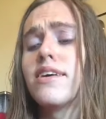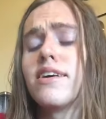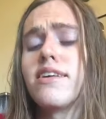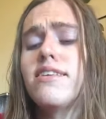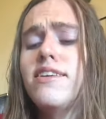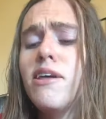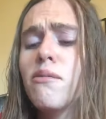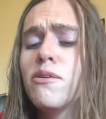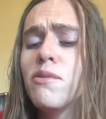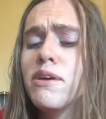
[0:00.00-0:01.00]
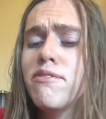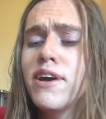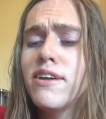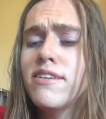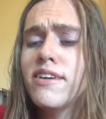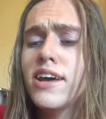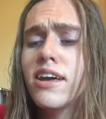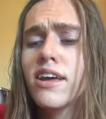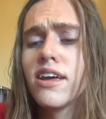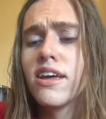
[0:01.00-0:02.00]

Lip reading: still, it was really fun to